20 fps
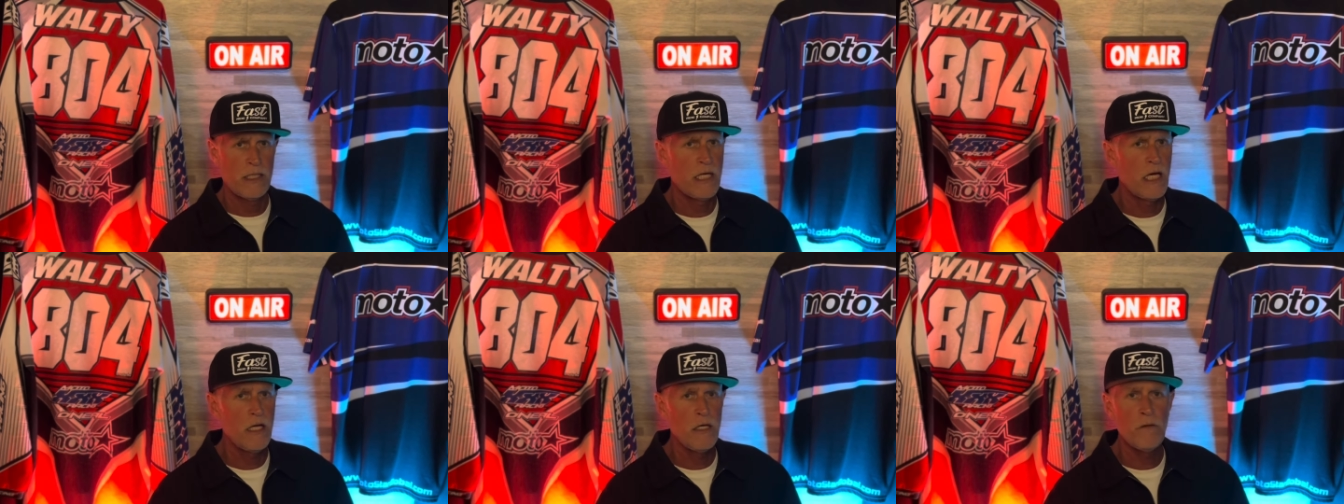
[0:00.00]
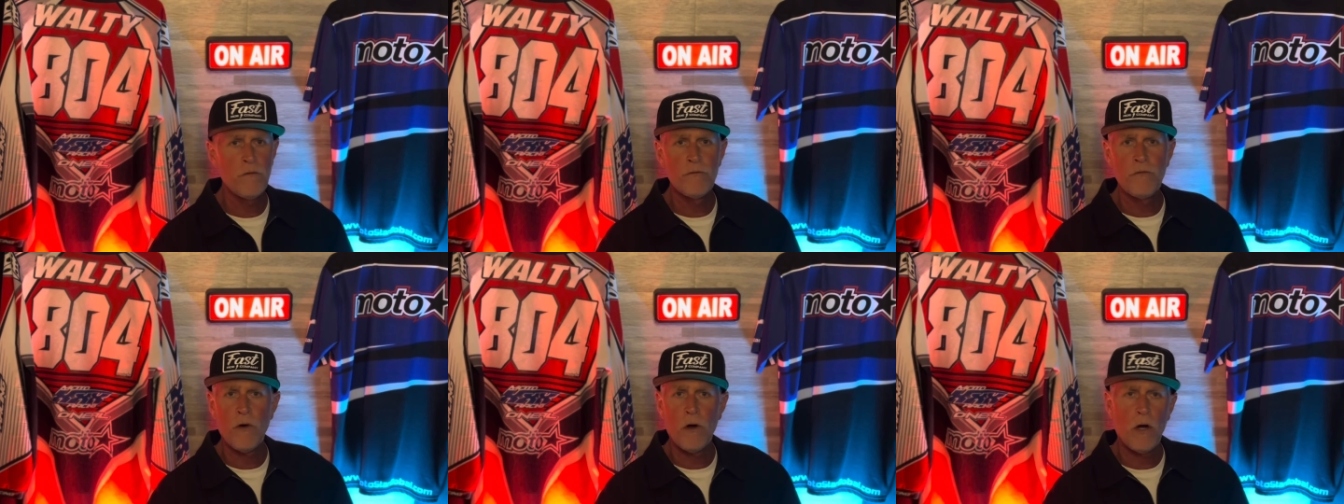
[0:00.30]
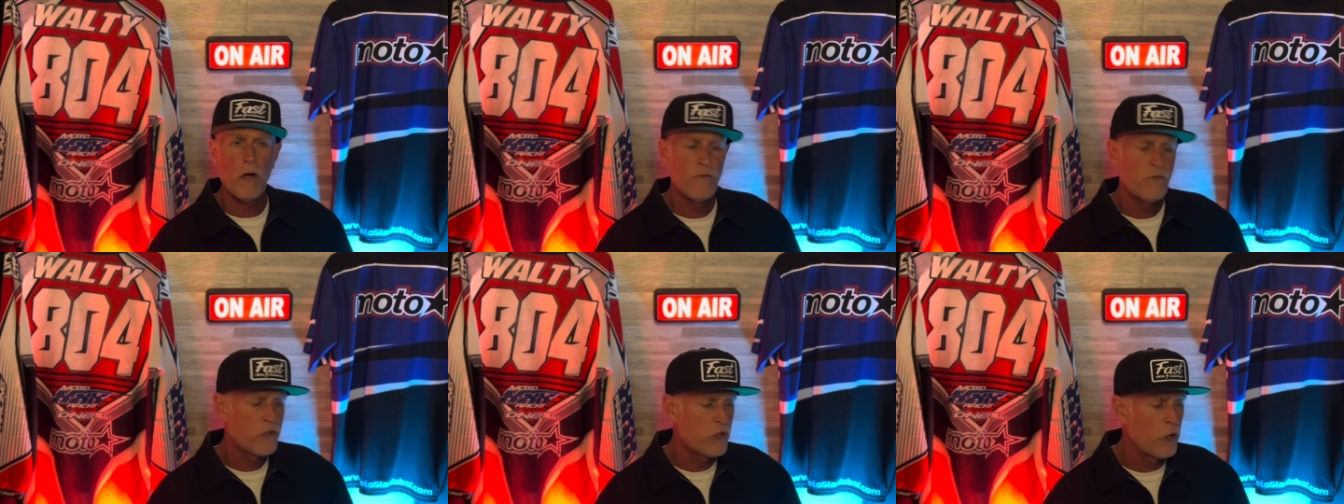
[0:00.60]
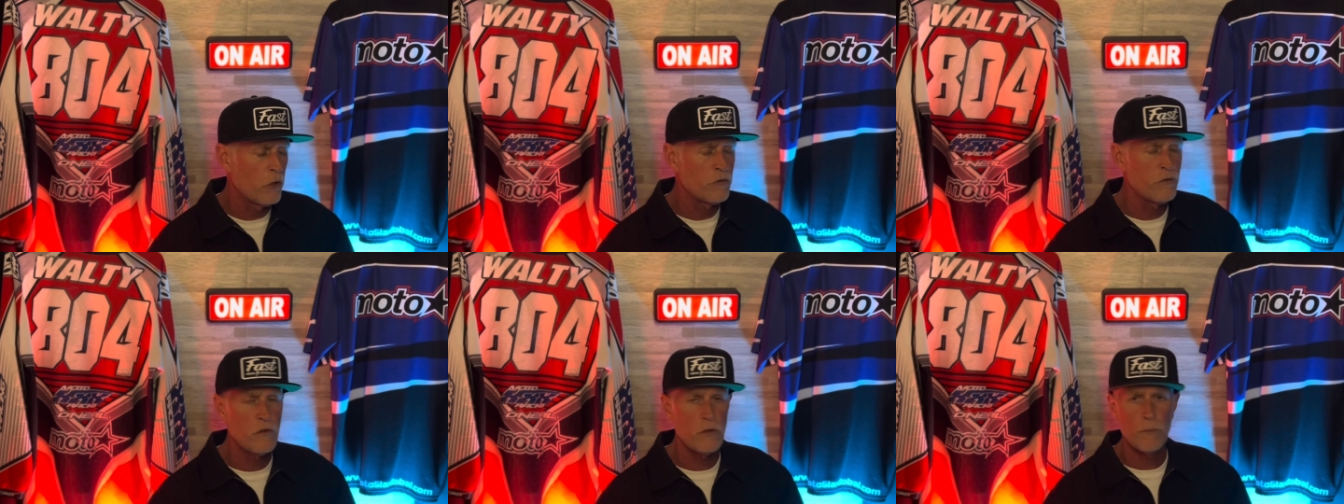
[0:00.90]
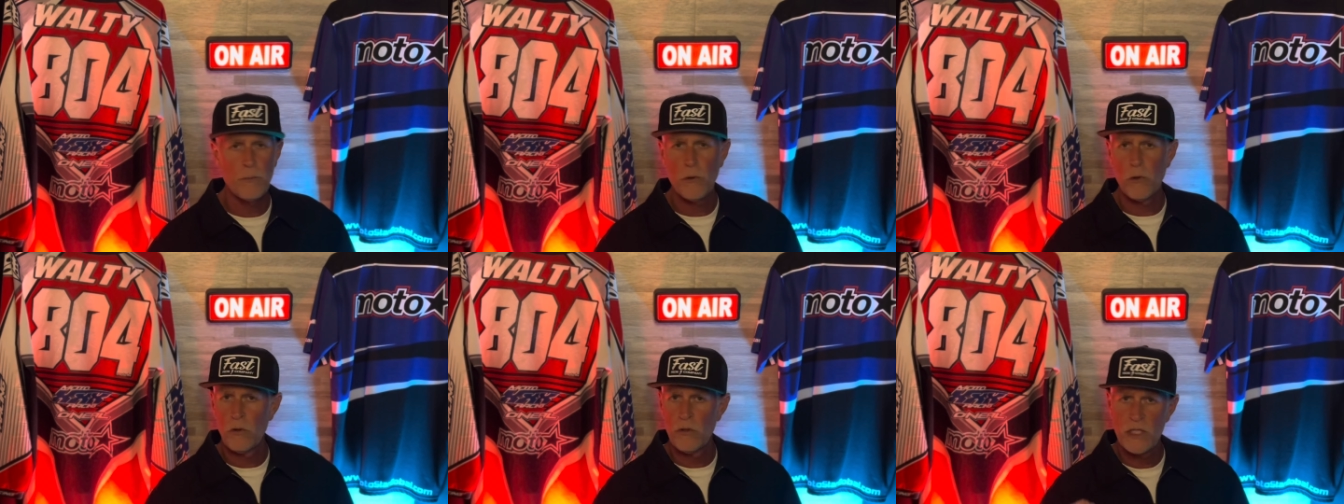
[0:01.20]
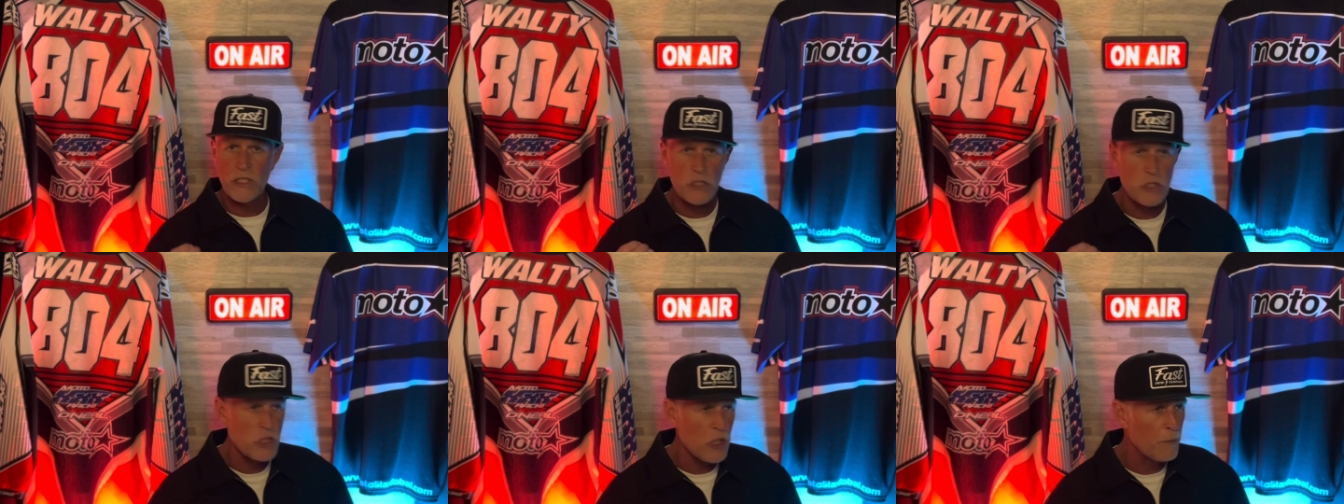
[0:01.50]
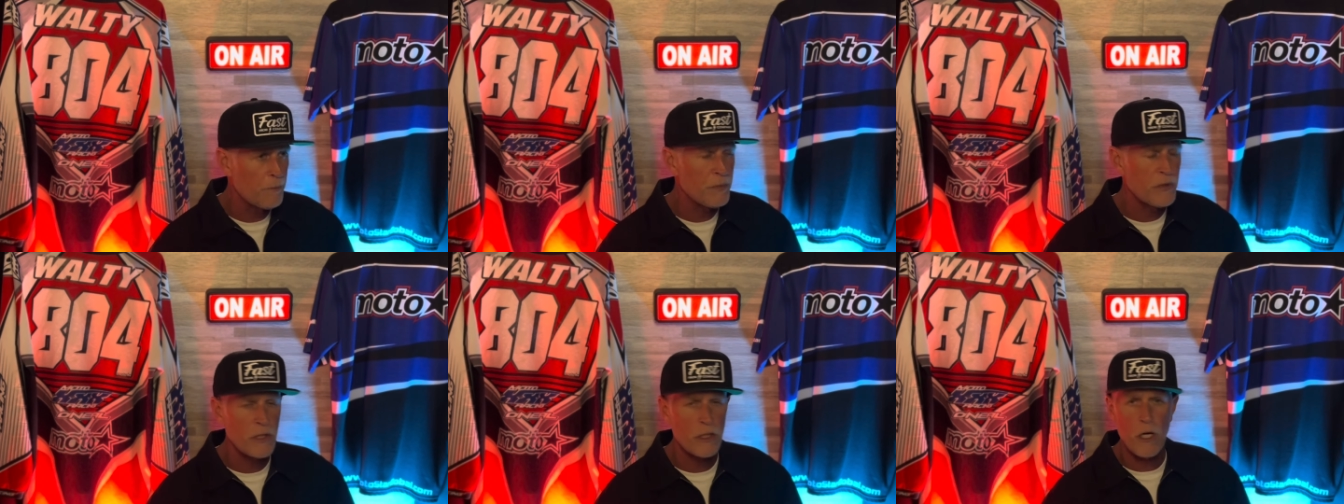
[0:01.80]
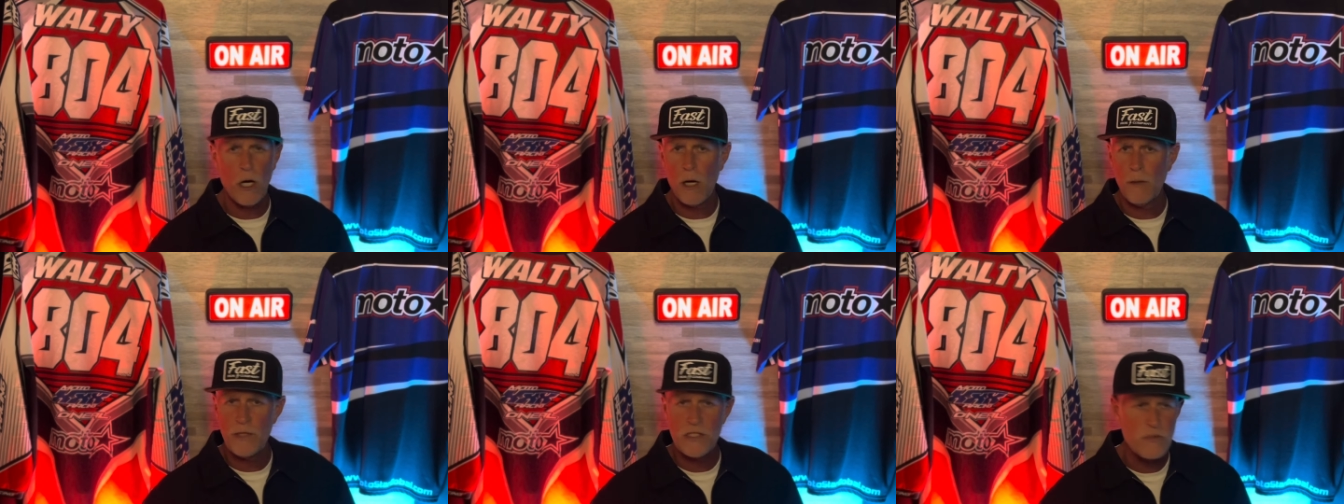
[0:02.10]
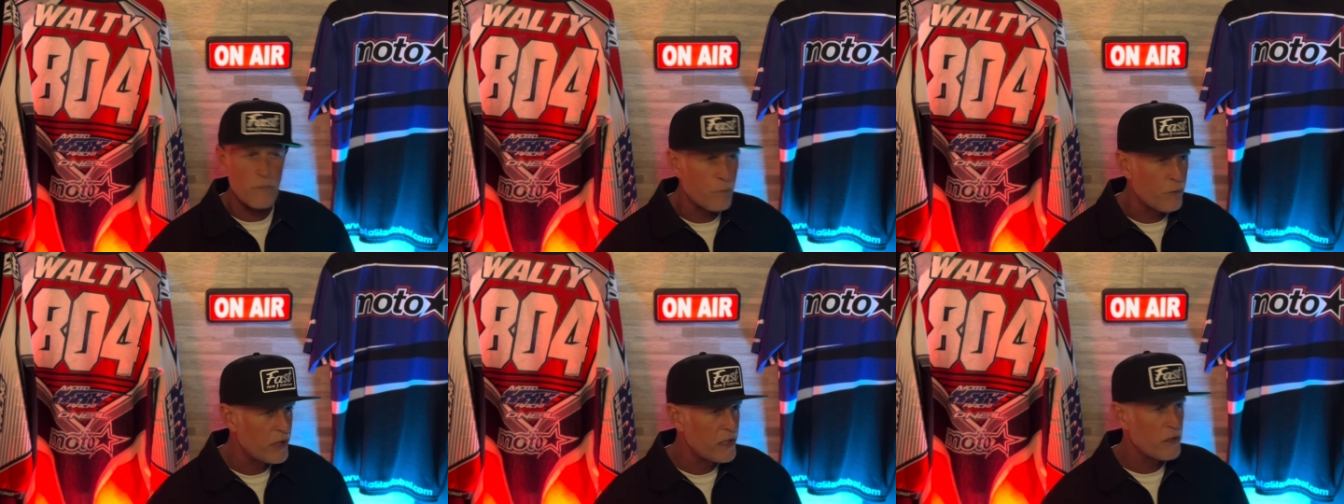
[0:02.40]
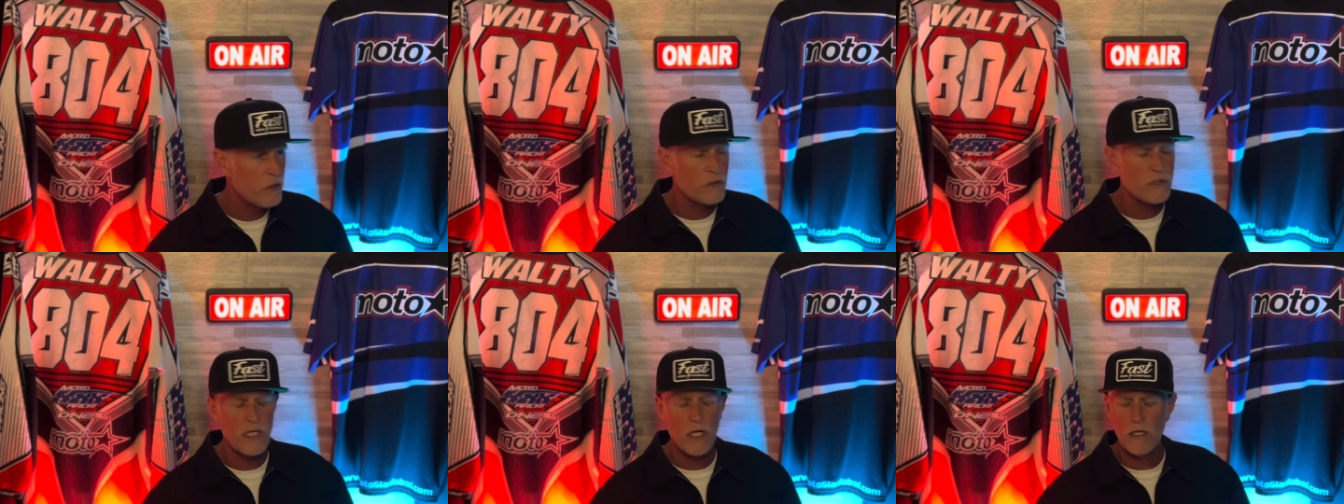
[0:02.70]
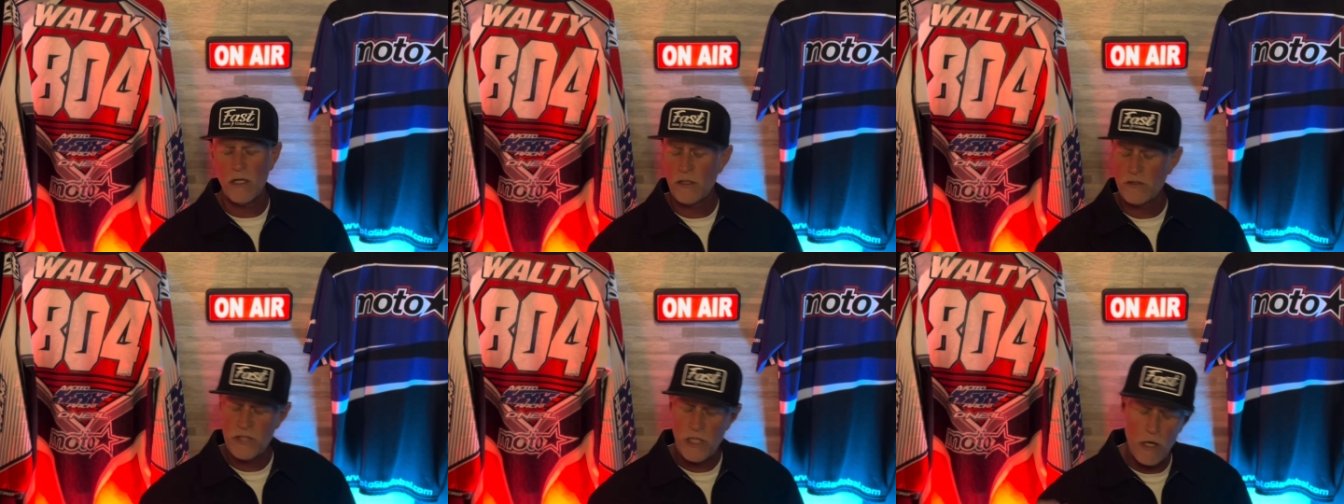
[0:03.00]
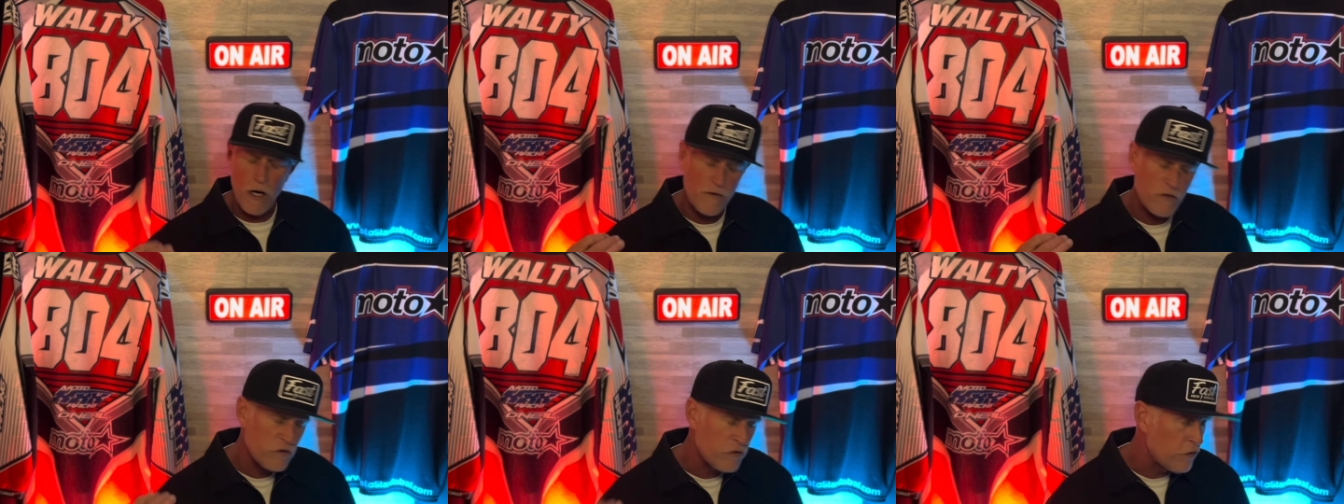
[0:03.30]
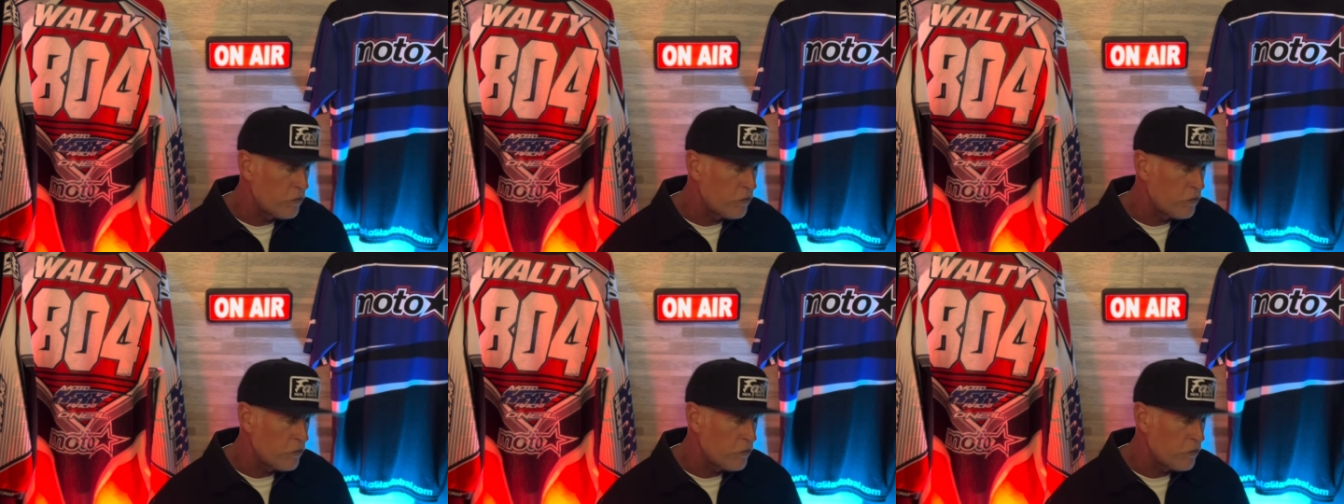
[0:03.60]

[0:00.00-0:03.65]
Get involved. Go do the polling. Jump in the comments. Bring your Teros.